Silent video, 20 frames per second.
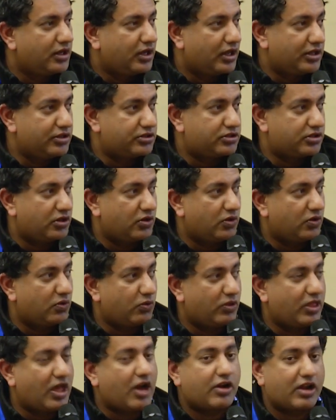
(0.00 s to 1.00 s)
And so
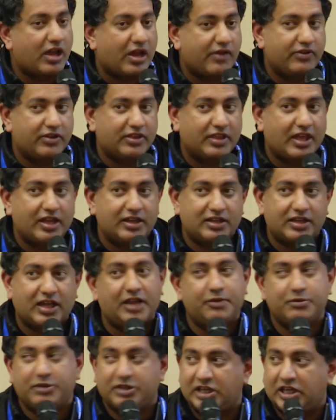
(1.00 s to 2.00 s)
without having that
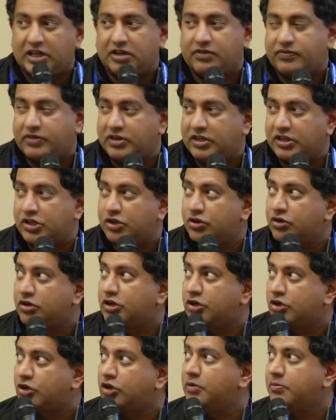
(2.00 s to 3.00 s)
timely data feed, you're
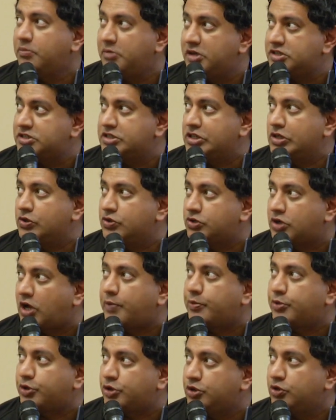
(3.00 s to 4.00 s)
going to miss those
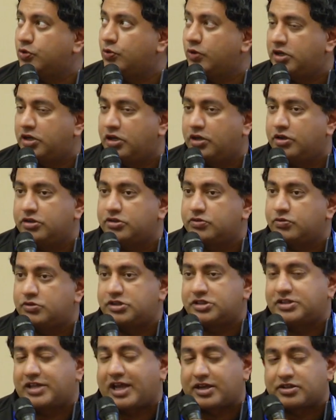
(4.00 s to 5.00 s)
opportune windows,
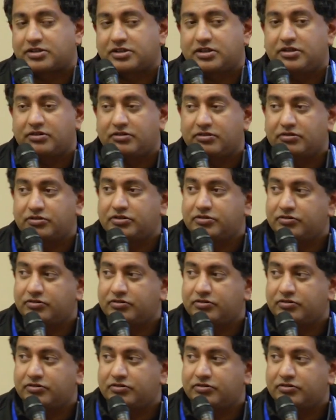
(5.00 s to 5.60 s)
which is actually